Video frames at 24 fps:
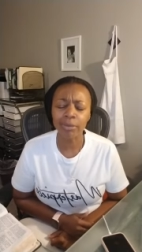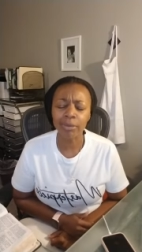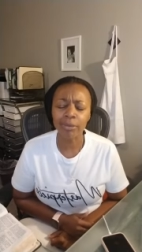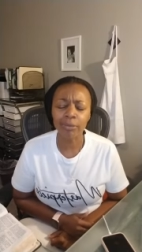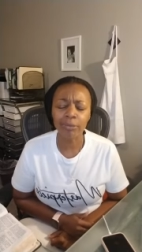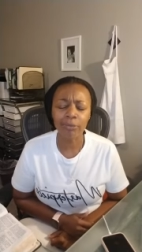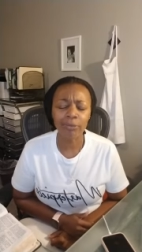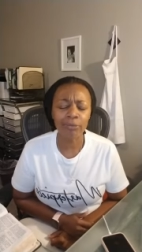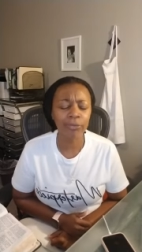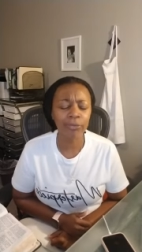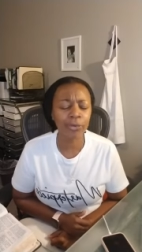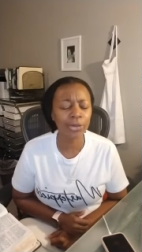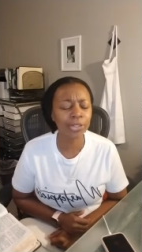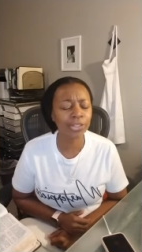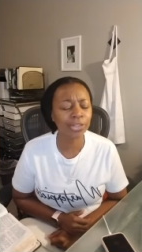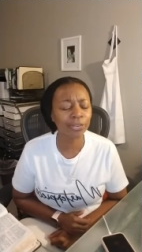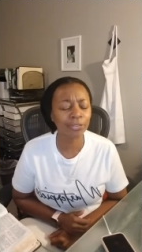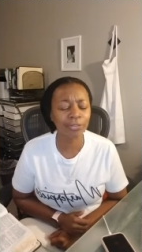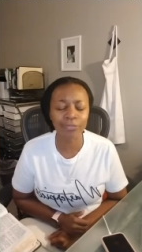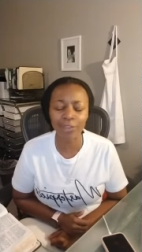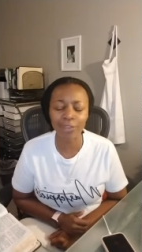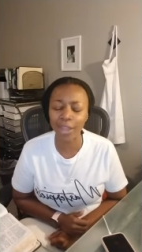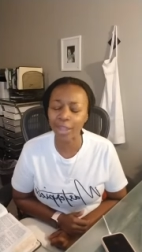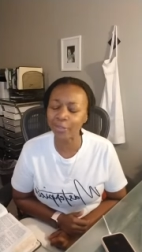for your
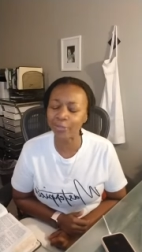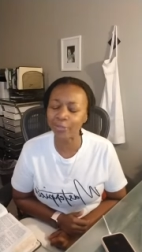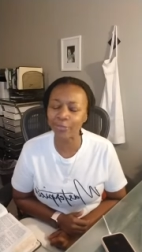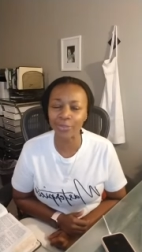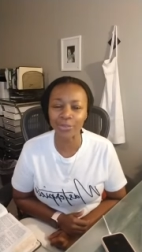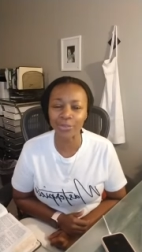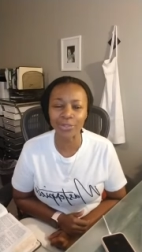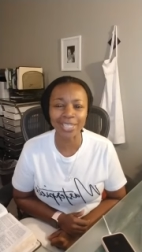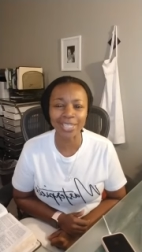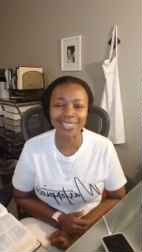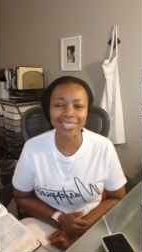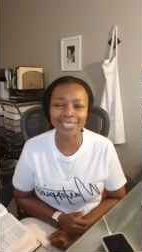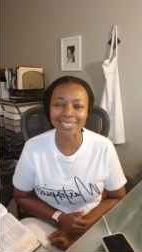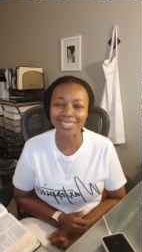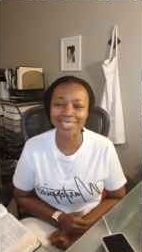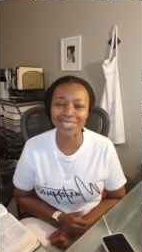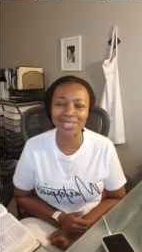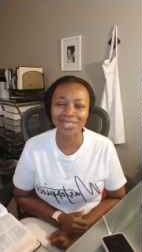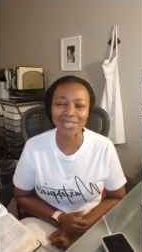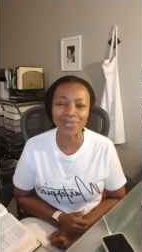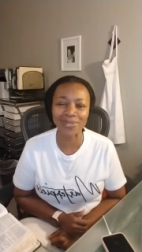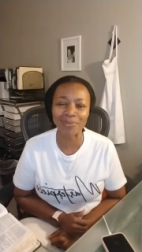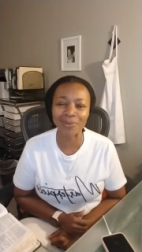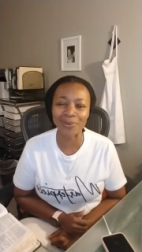faithfulness
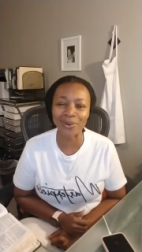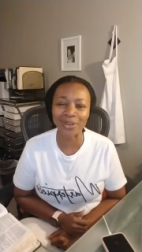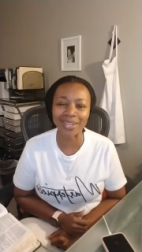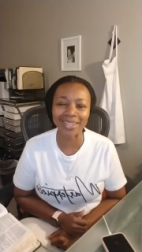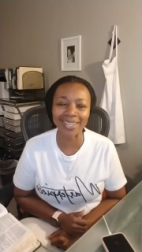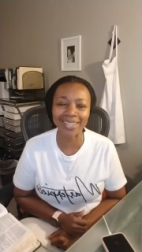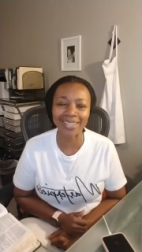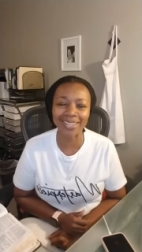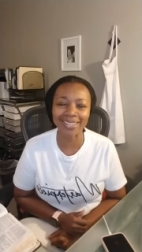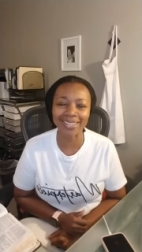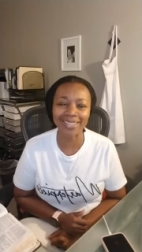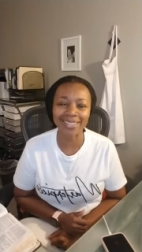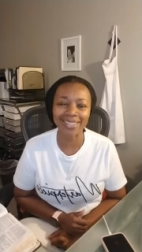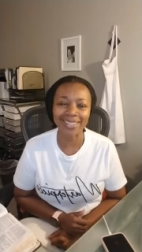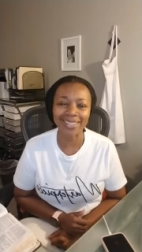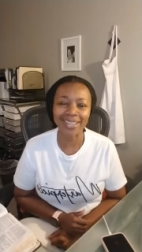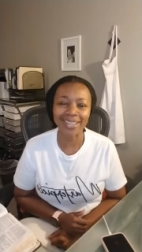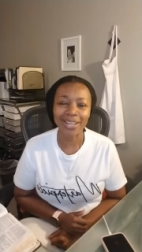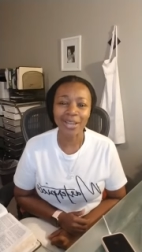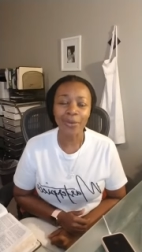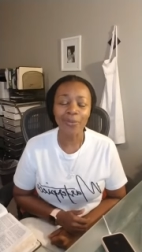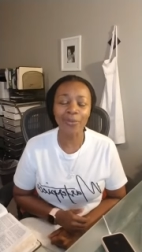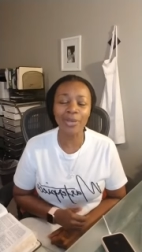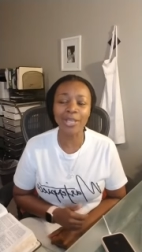this morning.
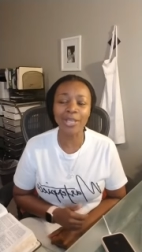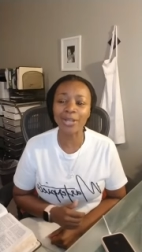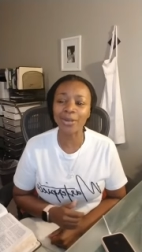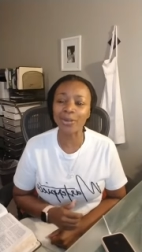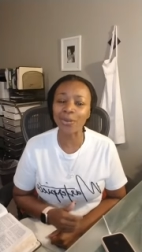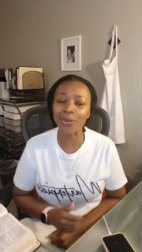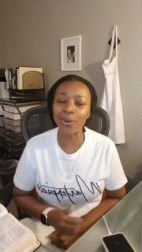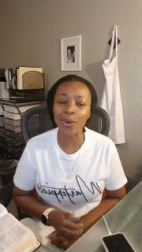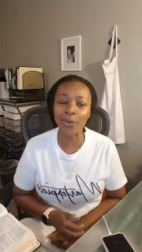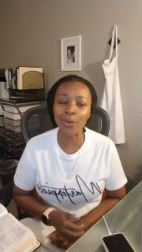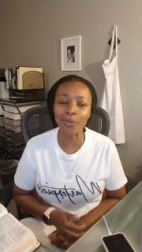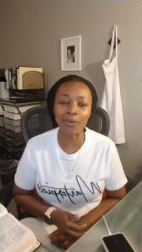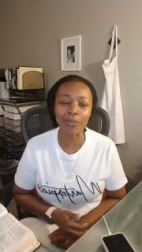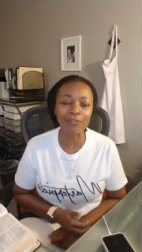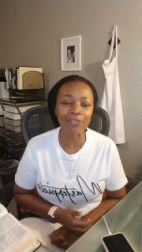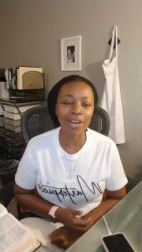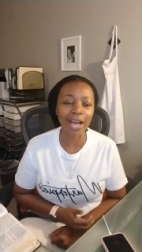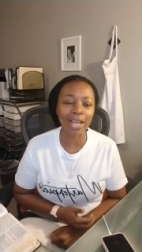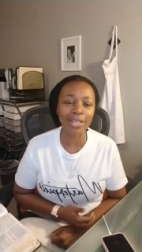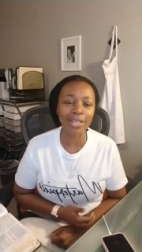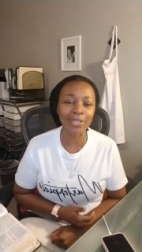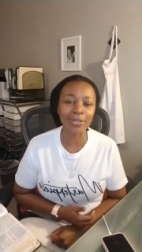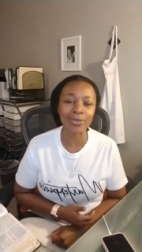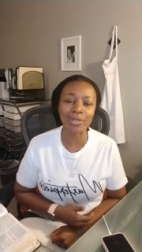We
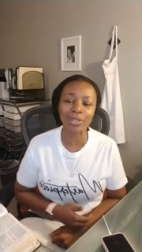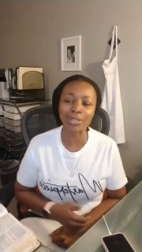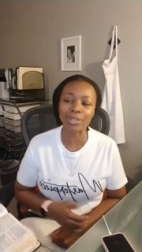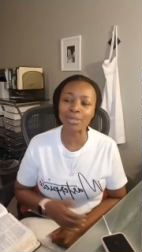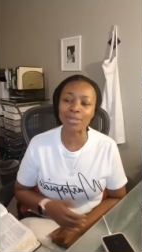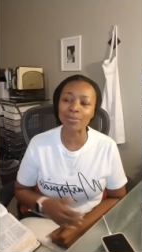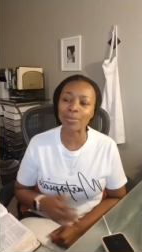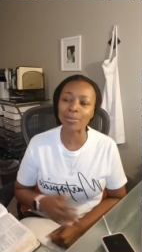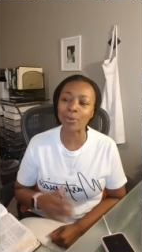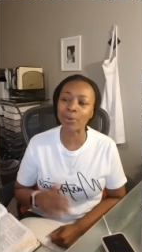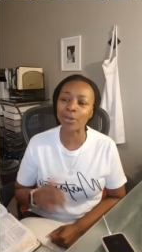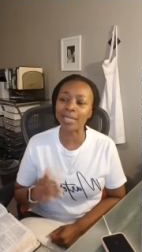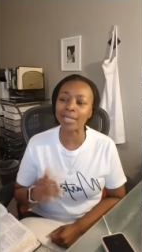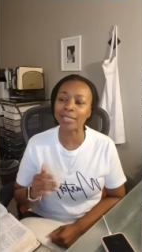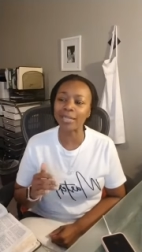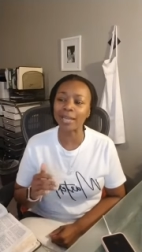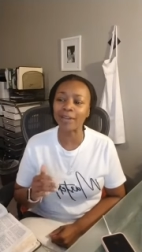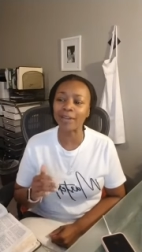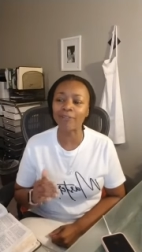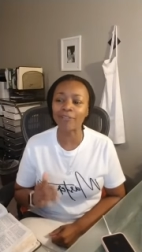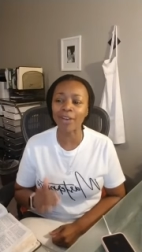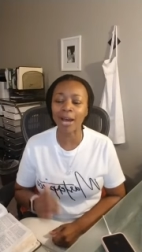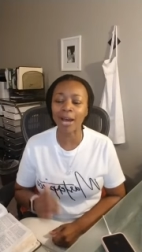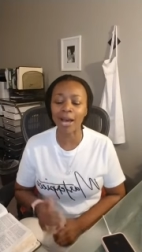glorify you this morning. Now,
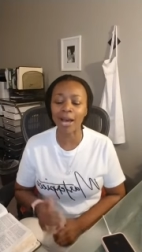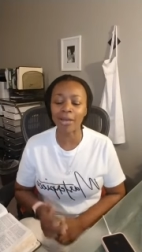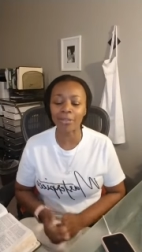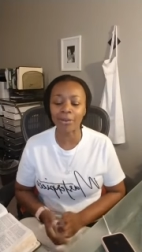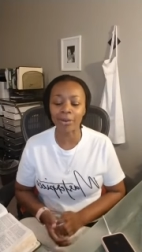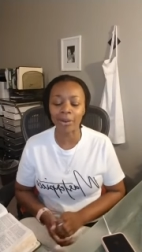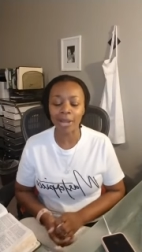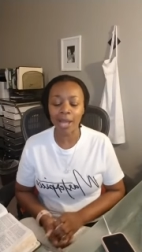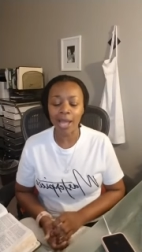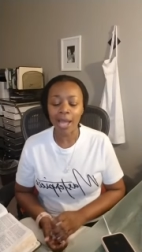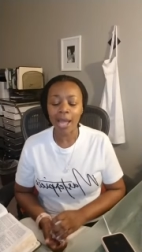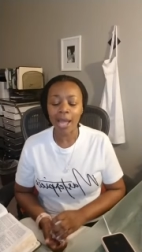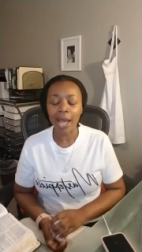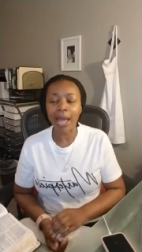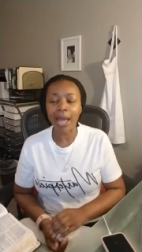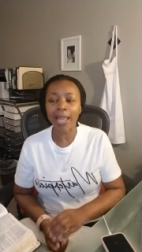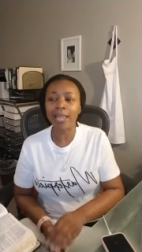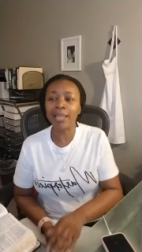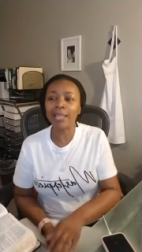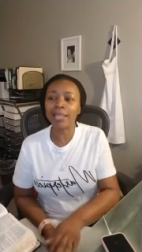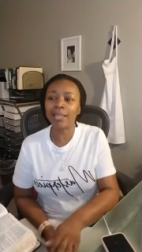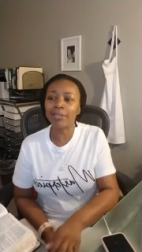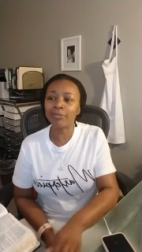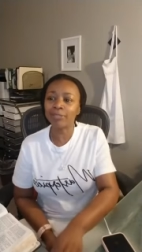Father, I
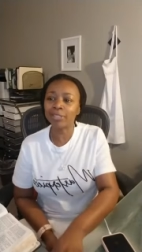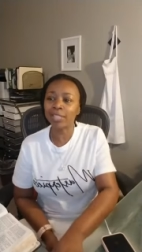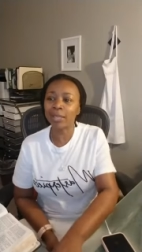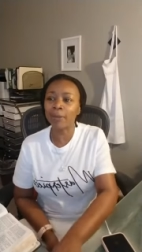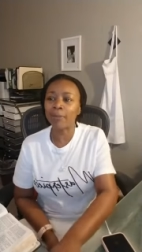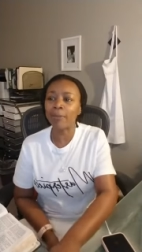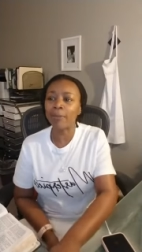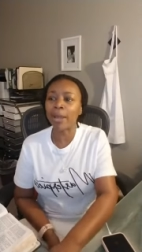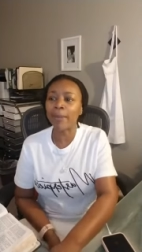lift up my